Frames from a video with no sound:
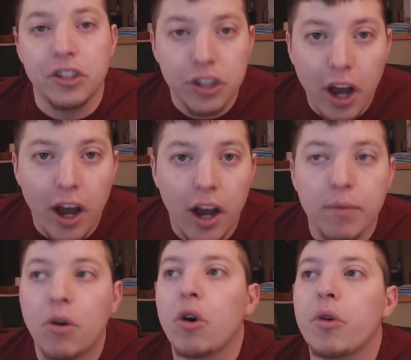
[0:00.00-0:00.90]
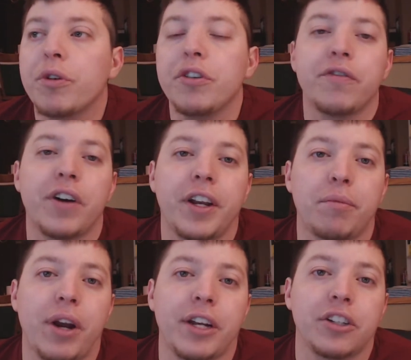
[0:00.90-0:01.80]
job or when you find a
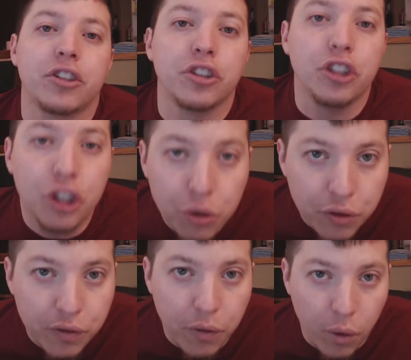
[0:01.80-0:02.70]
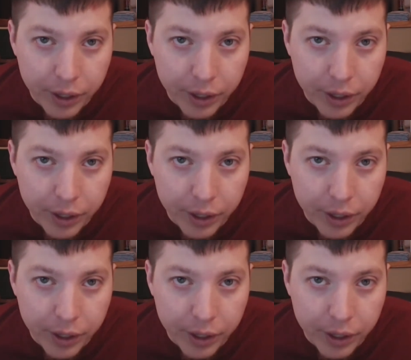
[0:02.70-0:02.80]
practical use for